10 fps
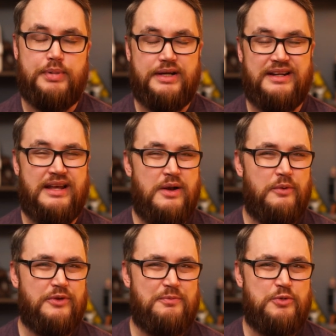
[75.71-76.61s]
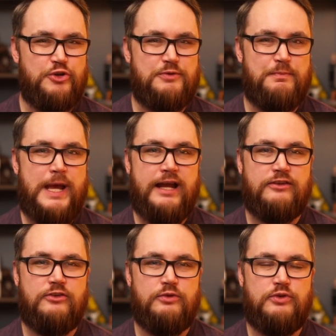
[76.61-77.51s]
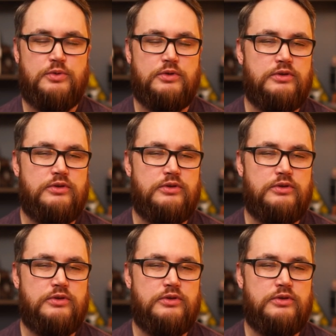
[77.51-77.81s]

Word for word: but was pushed back due to a